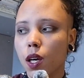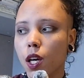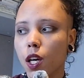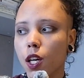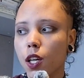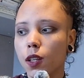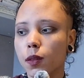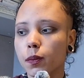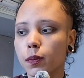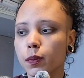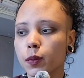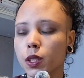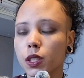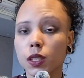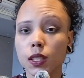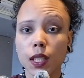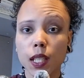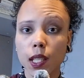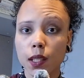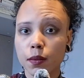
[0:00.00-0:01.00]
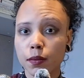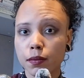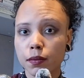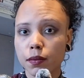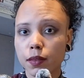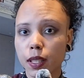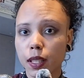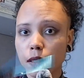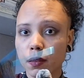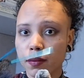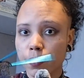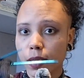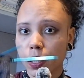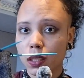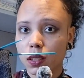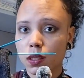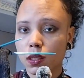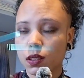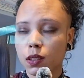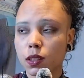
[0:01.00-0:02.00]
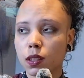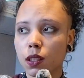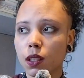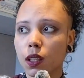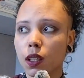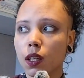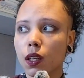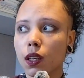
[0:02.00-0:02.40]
to see if it fits,